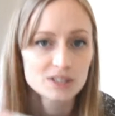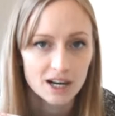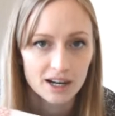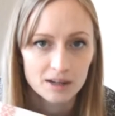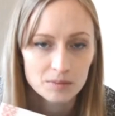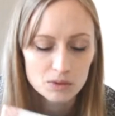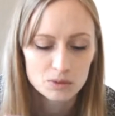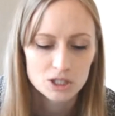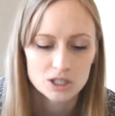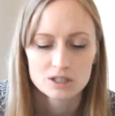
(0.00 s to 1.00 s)
Time,
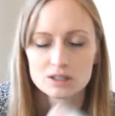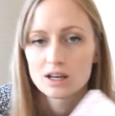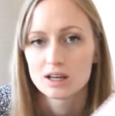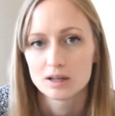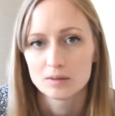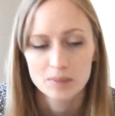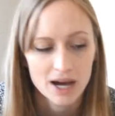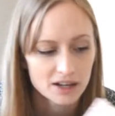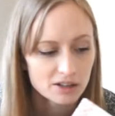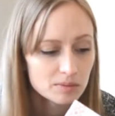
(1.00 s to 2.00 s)
which is a
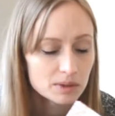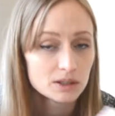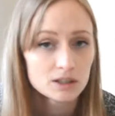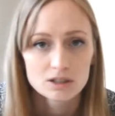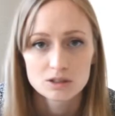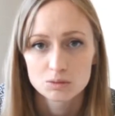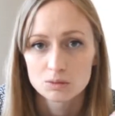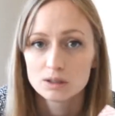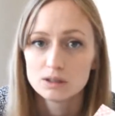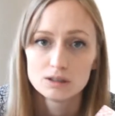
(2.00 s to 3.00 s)
pattern book. It's a
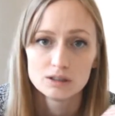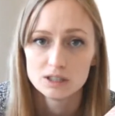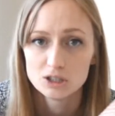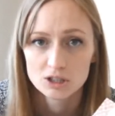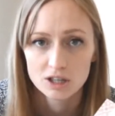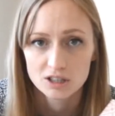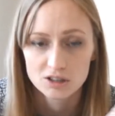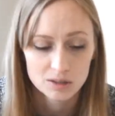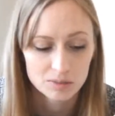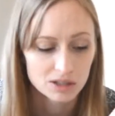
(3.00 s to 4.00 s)
really good
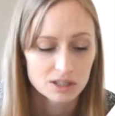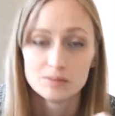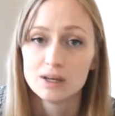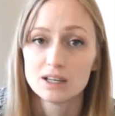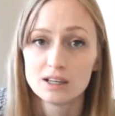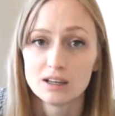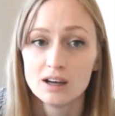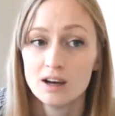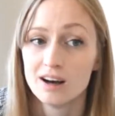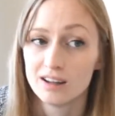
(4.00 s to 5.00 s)
introductory book to making
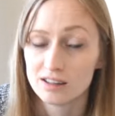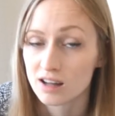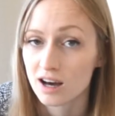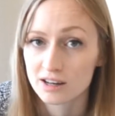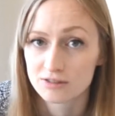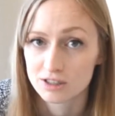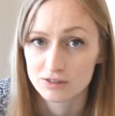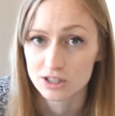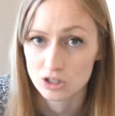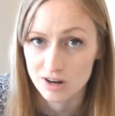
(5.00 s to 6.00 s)
a lot of
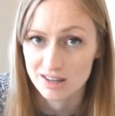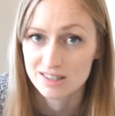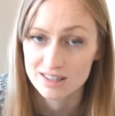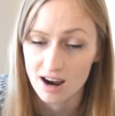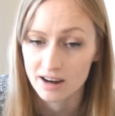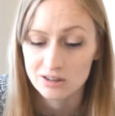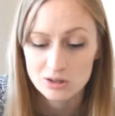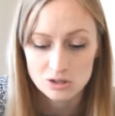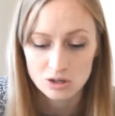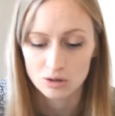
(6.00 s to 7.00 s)
different dress
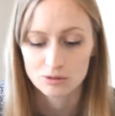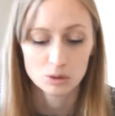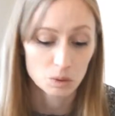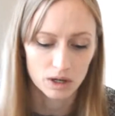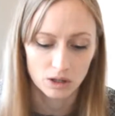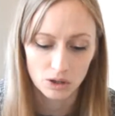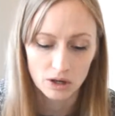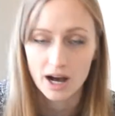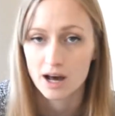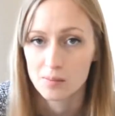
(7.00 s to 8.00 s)
styles. So if you want to learn
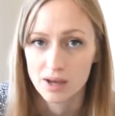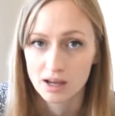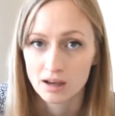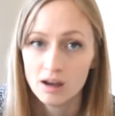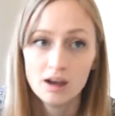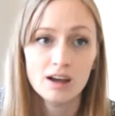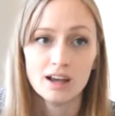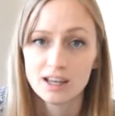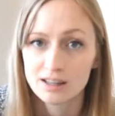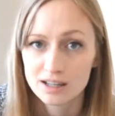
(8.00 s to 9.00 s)
how to make
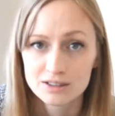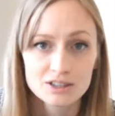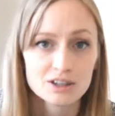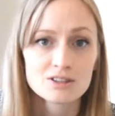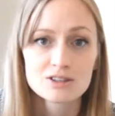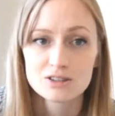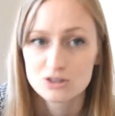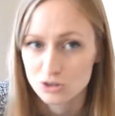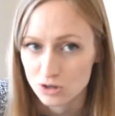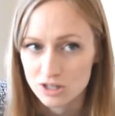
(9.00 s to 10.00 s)
A-line skirts,
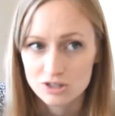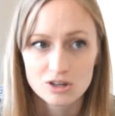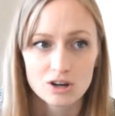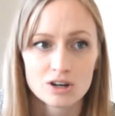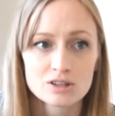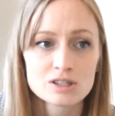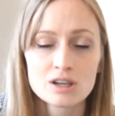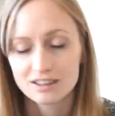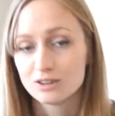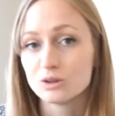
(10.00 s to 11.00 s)
straight skirts,
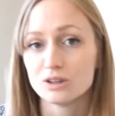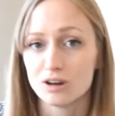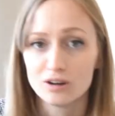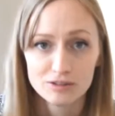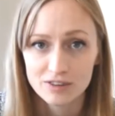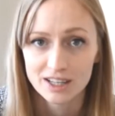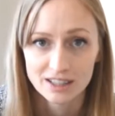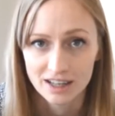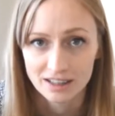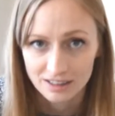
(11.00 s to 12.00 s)
you can all find
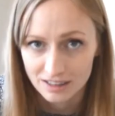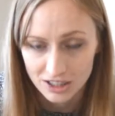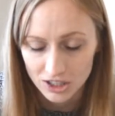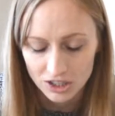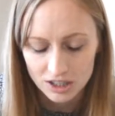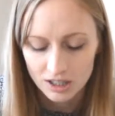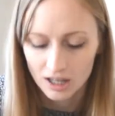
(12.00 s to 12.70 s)
that in here.